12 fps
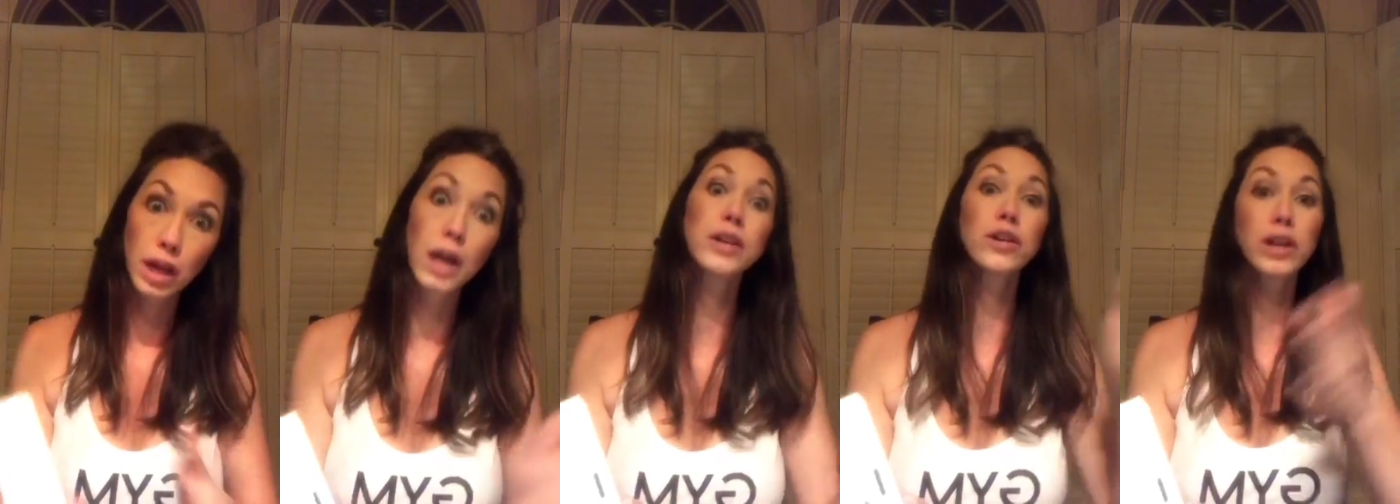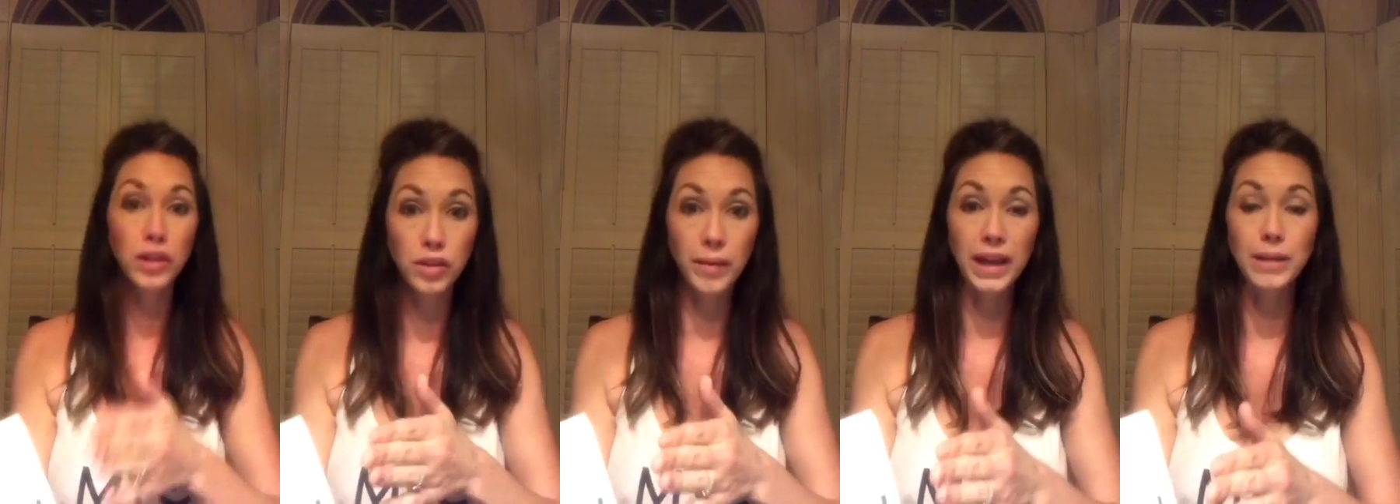
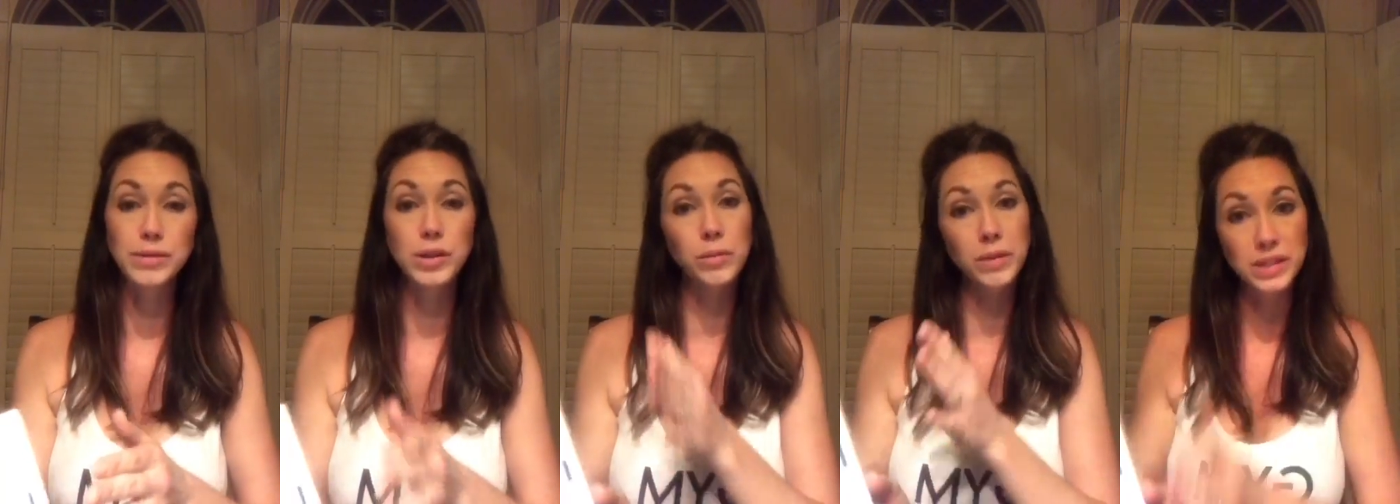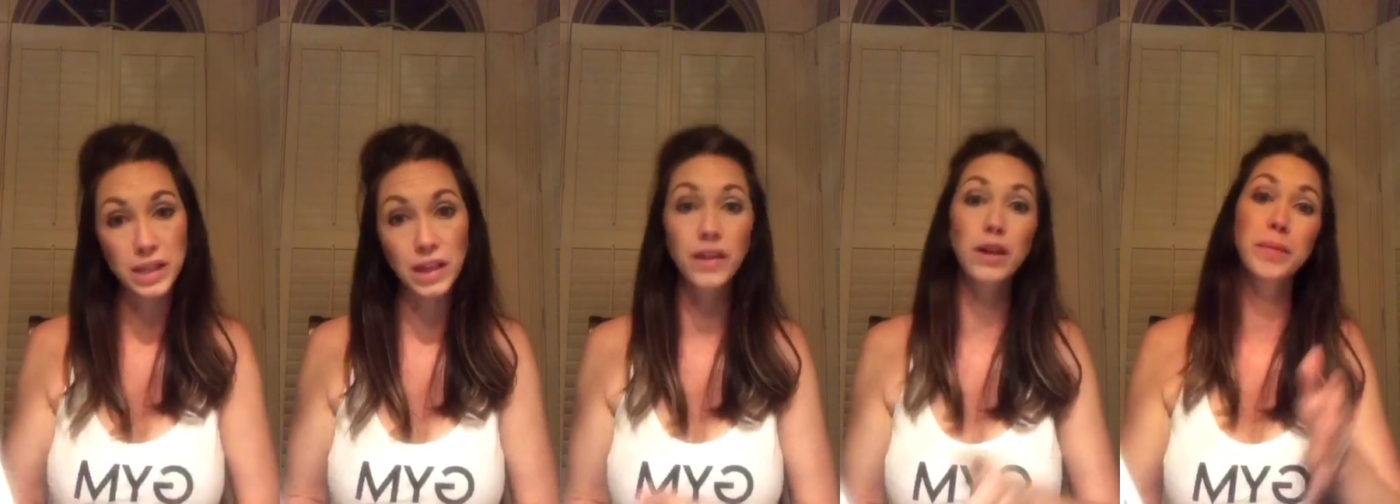underneath your makeup. So it would be
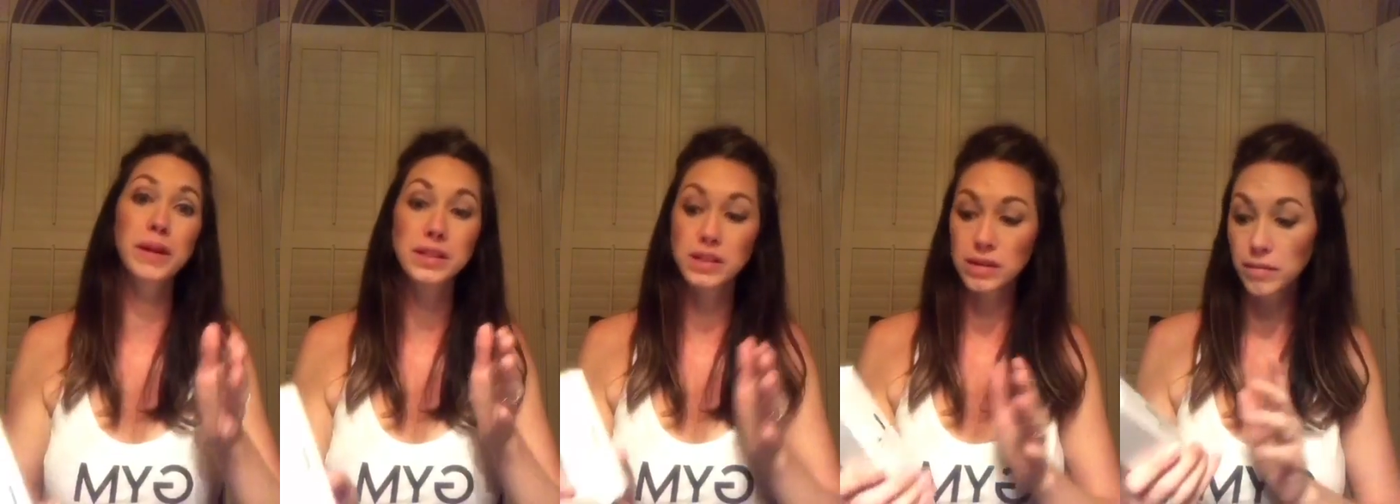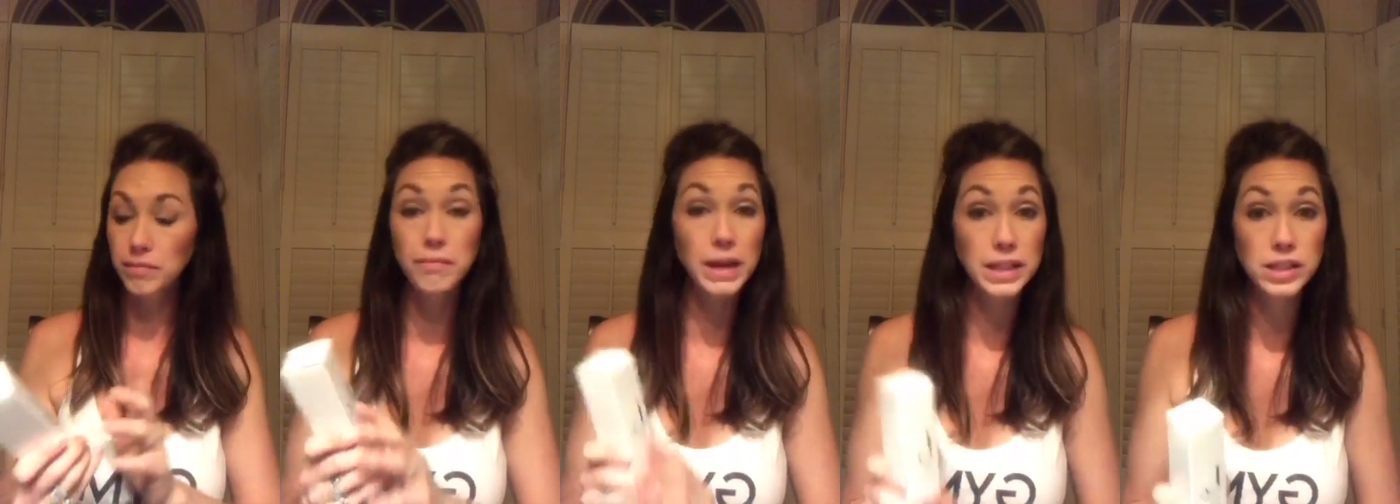Skin Therapist,
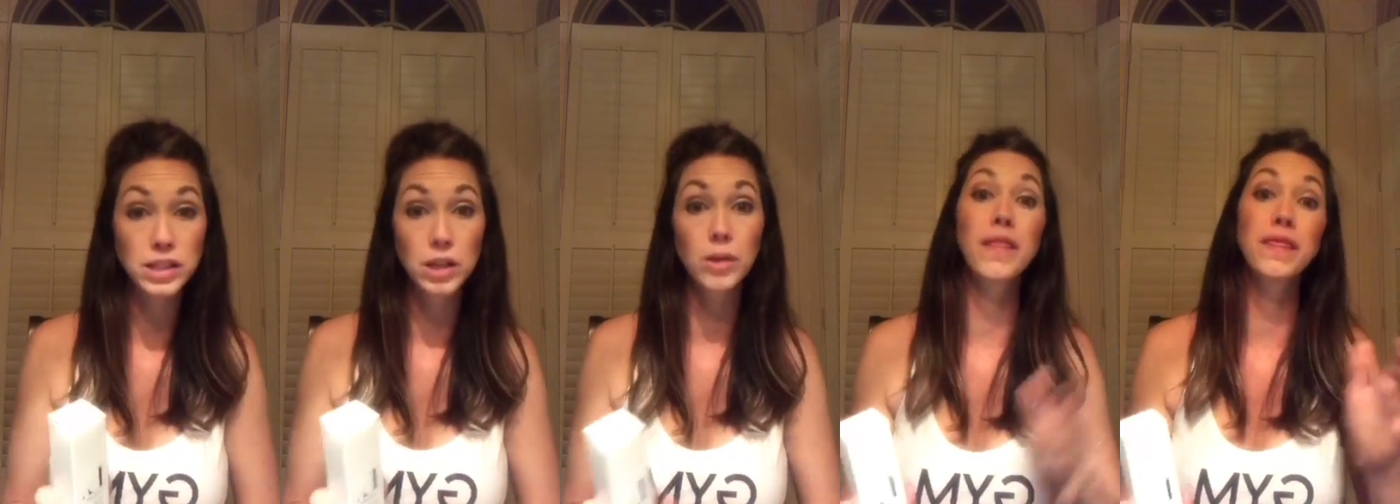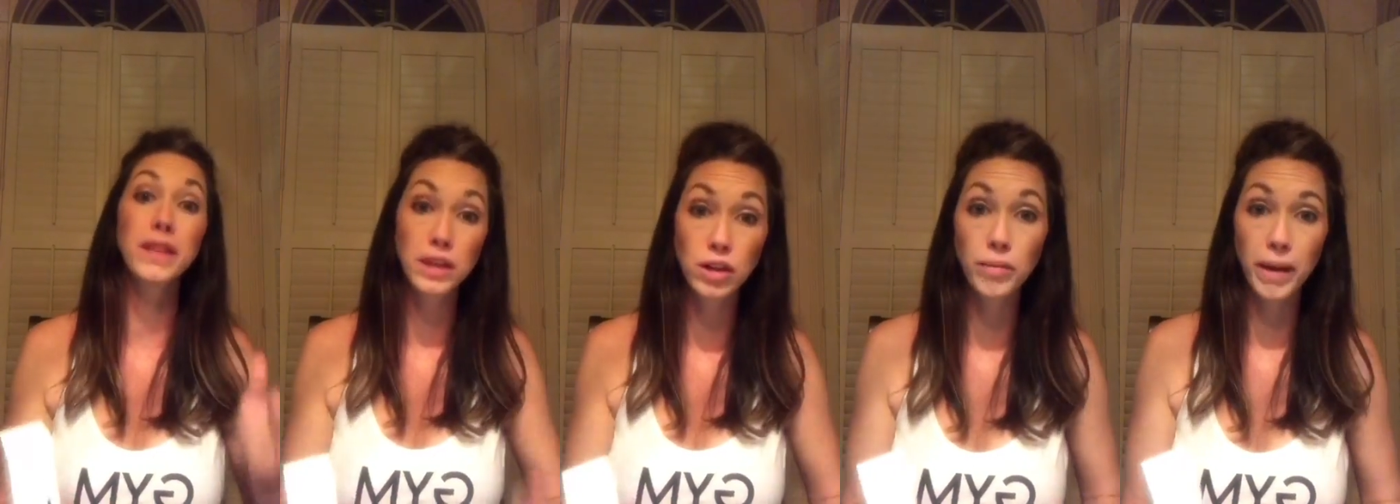must do, and
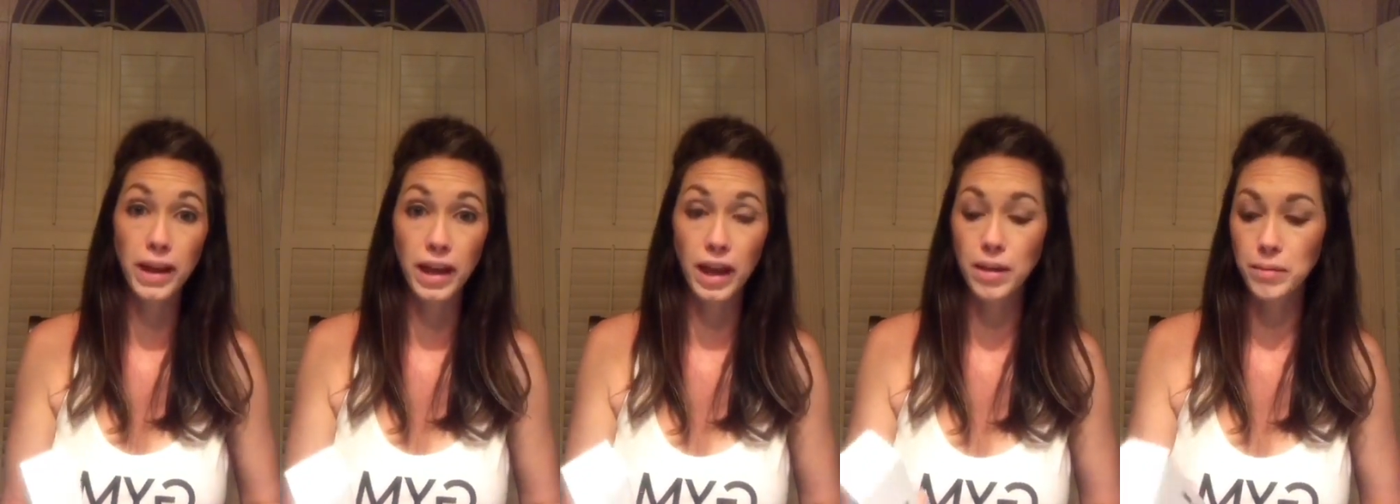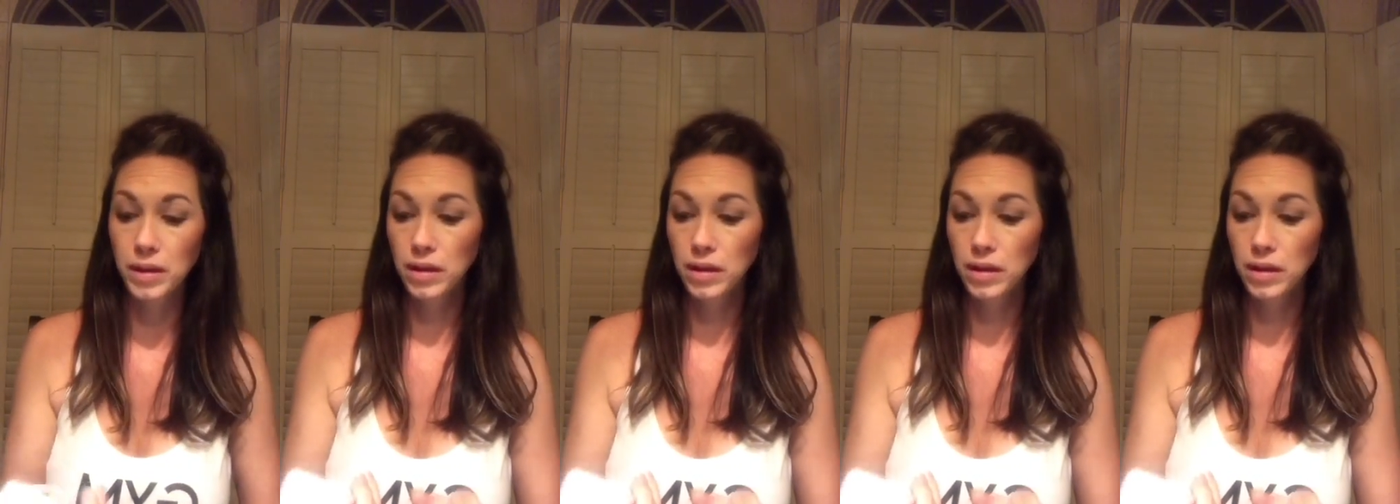then your makeup.